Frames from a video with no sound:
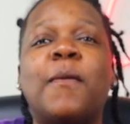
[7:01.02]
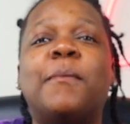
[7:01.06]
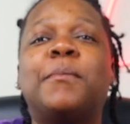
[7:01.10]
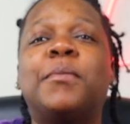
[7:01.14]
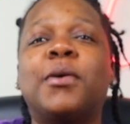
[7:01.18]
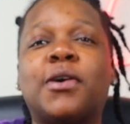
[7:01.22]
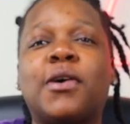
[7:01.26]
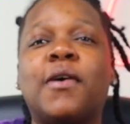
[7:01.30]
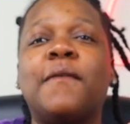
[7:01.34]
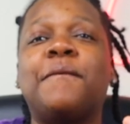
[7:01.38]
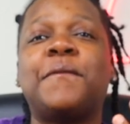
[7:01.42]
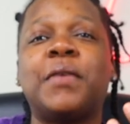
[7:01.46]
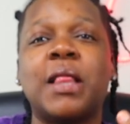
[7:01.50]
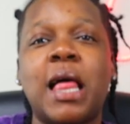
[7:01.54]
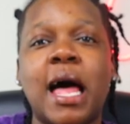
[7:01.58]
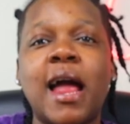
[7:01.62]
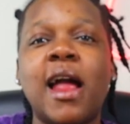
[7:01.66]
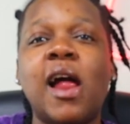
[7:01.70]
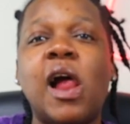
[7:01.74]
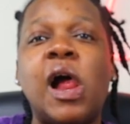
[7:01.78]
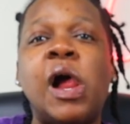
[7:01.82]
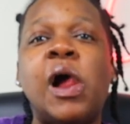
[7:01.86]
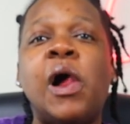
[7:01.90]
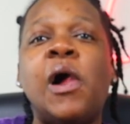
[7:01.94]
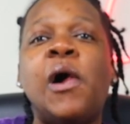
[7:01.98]
would book a
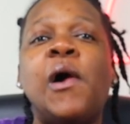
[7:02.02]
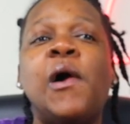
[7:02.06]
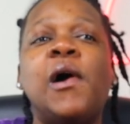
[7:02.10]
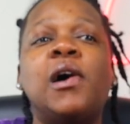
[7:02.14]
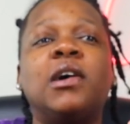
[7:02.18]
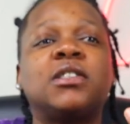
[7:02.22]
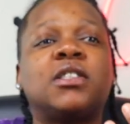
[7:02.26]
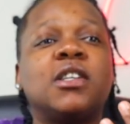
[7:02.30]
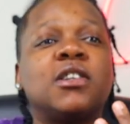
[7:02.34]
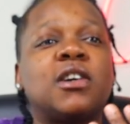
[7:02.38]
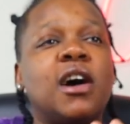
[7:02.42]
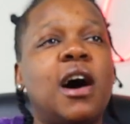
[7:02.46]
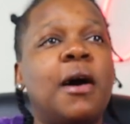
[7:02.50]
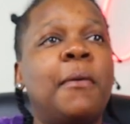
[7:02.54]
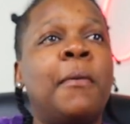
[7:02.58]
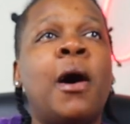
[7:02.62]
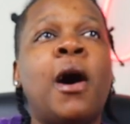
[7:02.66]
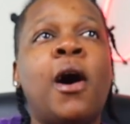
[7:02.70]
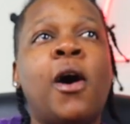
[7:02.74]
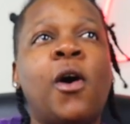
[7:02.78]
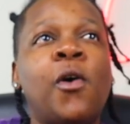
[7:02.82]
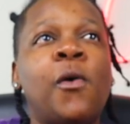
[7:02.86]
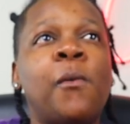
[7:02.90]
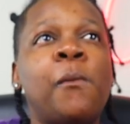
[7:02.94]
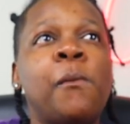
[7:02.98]
flight to come
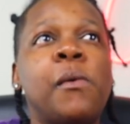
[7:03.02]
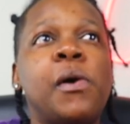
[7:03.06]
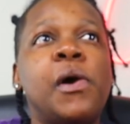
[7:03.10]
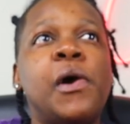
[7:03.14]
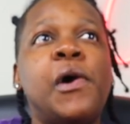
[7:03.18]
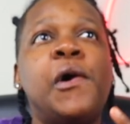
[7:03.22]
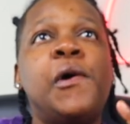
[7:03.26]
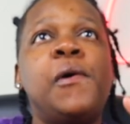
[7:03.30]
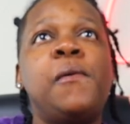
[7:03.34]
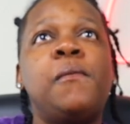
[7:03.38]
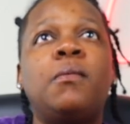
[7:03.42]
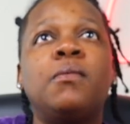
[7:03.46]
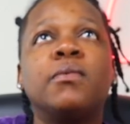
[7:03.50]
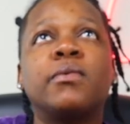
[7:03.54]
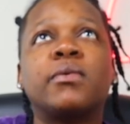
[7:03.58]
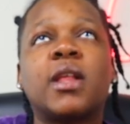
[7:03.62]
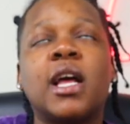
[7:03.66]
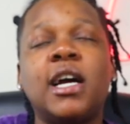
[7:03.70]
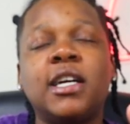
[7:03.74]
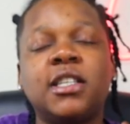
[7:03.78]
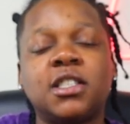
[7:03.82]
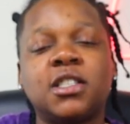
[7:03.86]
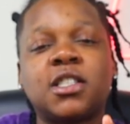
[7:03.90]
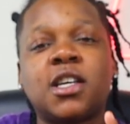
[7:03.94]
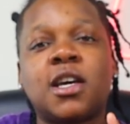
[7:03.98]
home,
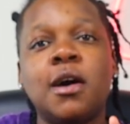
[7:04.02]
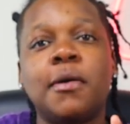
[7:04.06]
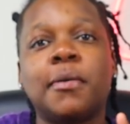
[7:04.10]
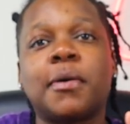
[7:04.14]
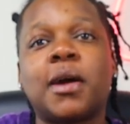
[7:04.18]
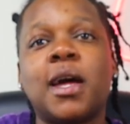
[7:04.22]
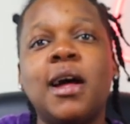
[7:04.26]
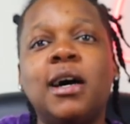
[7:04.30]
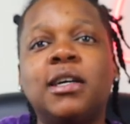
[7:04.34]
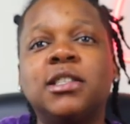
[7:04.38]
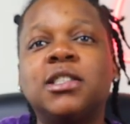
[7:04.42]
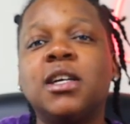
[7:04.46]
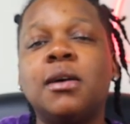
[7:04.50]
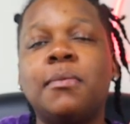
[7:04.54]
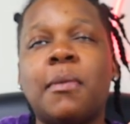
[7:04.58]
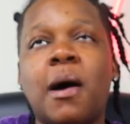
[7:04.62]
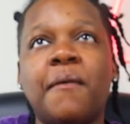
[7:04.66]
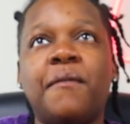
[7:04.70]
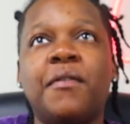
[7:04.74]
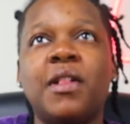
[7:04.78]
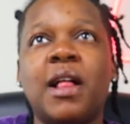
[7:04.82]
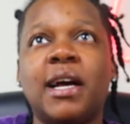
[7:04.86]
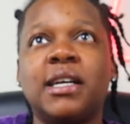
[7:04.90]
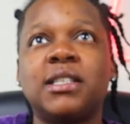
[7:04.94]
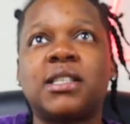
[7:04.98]
they just kept canceling my
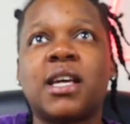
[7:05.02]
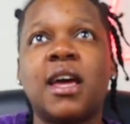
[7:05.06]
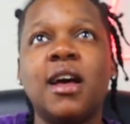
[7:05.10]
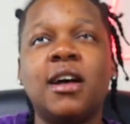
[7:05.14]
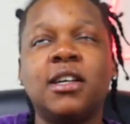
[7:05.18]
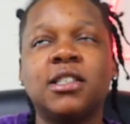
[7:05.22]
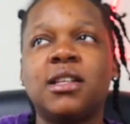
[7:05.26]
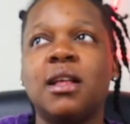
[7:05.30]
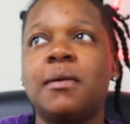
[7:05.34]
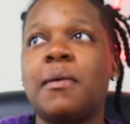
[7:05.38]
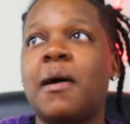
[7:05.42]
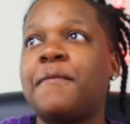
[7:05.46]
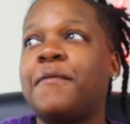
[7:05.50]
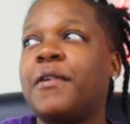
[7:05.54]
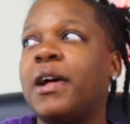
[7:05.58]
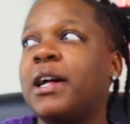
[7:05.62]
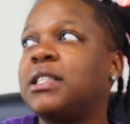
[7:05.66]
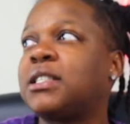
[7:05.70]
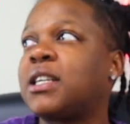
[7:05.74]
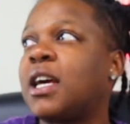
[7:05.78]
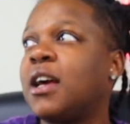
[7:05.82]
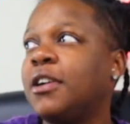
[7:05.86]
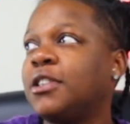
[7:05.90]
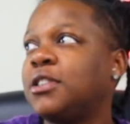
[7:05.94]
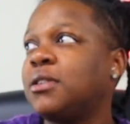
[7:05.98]
flights, canceling my
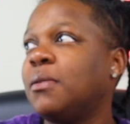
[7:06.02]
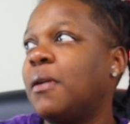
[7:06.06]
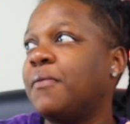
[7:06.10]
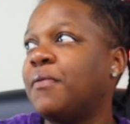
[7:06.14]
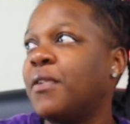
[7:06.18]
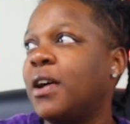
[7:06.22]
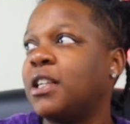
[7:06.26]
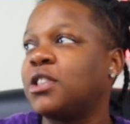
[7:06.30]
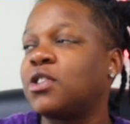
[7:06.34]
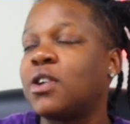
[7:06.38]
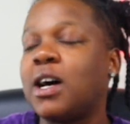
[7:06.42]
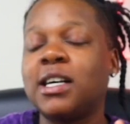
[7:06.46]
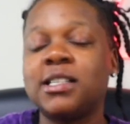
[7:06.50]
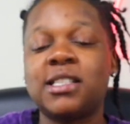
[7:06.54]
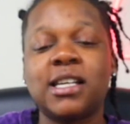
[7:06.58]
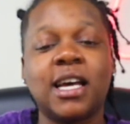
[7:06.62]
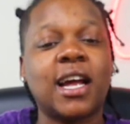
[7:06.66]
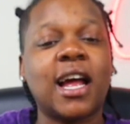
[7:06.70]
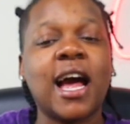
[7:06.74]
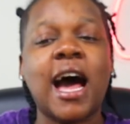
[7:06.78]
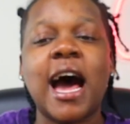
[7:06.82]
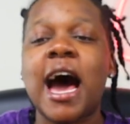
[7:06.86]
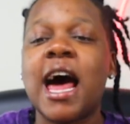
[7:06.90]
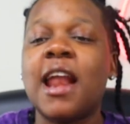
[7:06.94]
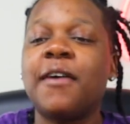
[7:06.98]
flights, canceling my flights. So I said,
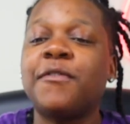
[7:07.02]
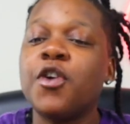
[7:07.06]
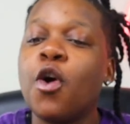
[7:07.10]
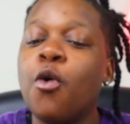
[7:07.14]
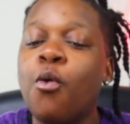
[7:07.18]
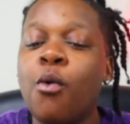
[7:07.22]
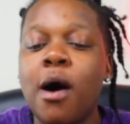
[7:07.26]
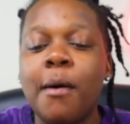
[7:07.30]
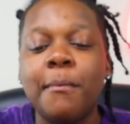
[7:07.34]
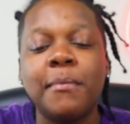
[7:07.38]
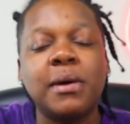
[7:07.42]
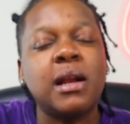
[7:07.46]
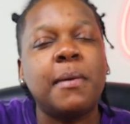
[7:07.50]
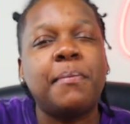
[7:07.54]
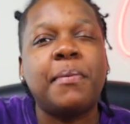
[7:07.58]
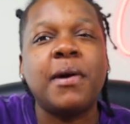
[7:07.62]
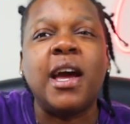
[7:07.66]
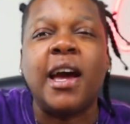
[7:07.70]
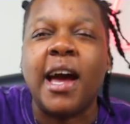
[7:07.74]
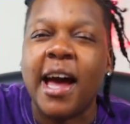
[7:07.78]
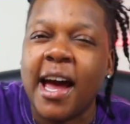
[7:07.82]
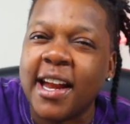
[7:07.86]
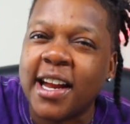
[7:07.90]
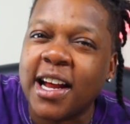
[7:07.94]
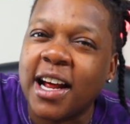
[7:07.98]
God, if you want me to
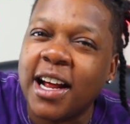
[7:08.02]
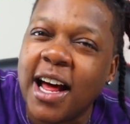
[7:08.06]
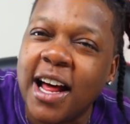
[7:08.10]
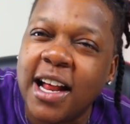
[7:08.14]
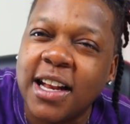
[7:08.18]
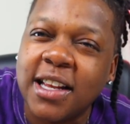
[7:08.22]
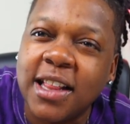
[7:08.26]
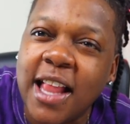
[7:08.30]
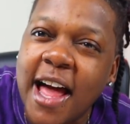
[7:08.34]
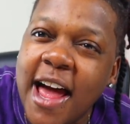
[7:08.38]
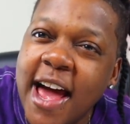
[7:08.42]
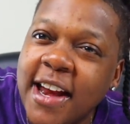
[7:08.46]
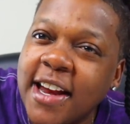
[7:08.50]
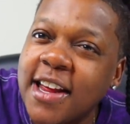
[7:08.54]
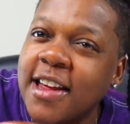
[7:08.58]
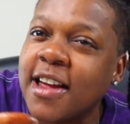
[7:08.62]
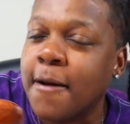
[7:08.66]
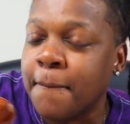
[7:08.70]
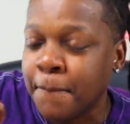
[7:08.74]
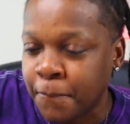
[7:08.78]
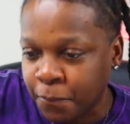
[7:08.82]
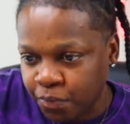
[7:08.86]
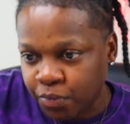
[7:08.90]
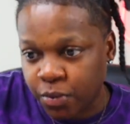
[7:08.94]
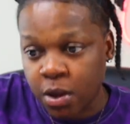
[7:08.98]

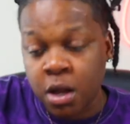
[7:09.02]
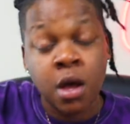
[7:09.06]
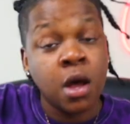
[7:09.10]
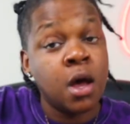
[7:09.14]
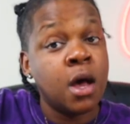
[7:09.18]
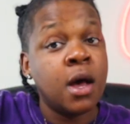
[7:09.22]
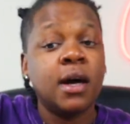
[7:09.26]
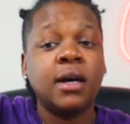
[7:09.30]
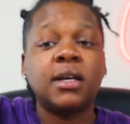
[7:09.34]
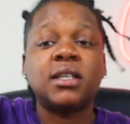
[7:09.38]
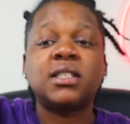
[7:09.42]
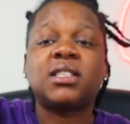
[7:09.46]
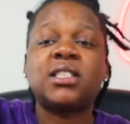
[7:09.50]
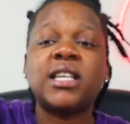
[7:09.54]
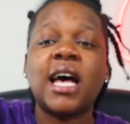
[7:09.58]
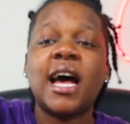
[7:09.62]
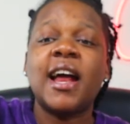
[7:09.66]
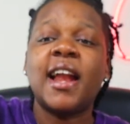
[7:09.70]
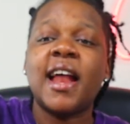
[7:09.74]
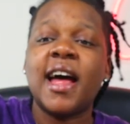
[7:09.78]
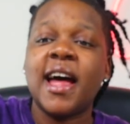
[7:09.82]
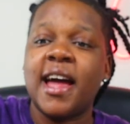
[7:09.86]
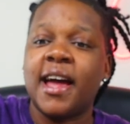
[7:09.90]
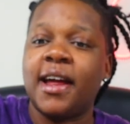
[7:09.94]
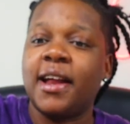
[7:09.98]
be in Atlantean, say
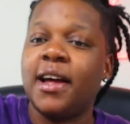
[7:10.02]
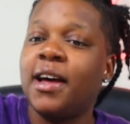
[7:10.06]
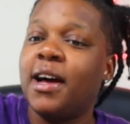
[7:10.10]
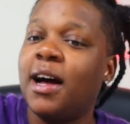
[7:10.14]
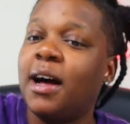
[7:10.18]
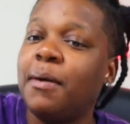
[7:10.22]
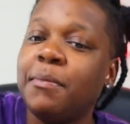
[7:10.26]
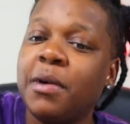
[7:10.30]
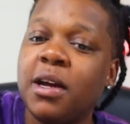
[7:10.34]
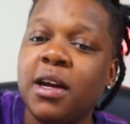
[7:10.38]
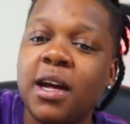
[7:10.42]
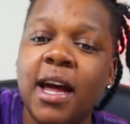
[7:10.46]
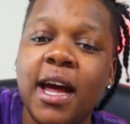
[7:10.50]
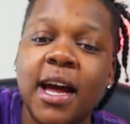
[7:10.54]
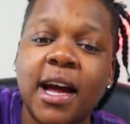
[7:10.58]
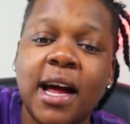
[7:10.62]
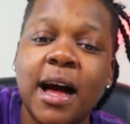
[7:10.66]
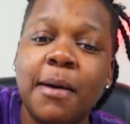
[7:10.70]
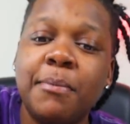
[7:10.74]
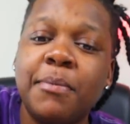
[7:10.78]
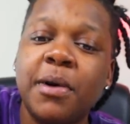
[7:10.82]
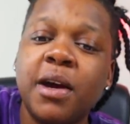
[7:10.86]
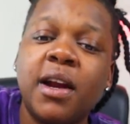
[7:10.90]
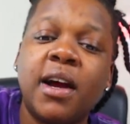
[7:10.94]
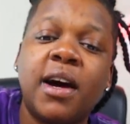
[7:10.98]
that. I mean, heck,
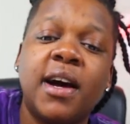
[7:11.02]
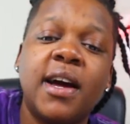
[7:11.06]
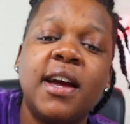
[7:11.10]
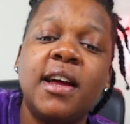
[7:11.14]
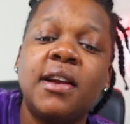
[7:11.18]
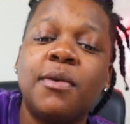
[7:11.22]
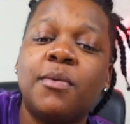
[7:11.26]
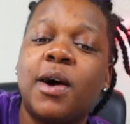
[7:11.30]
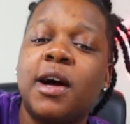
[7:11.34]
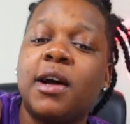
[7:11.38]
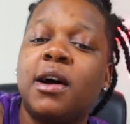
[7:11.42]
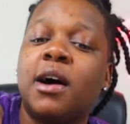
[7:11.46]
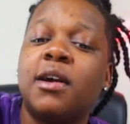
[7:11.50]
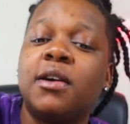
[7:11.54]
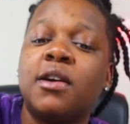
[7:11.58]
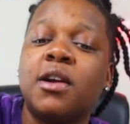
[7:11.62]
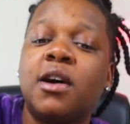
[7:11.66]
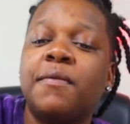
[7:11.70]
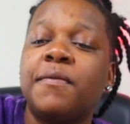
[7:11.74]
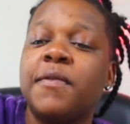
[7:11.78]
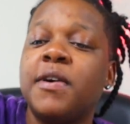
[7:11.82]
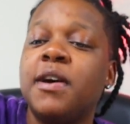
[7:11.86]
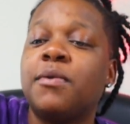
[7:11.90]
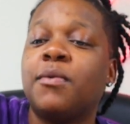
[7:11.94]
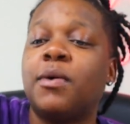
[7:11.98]
I'll be there anyway,
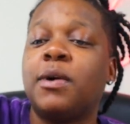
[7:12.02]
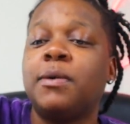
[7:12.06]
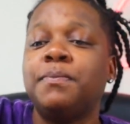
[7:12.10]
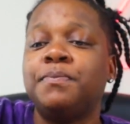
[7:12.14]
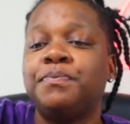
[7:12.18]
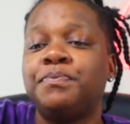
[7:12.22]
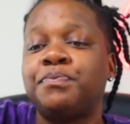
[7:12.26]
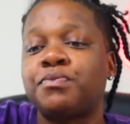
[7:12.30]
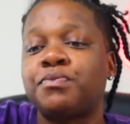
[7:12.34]
enough anyway.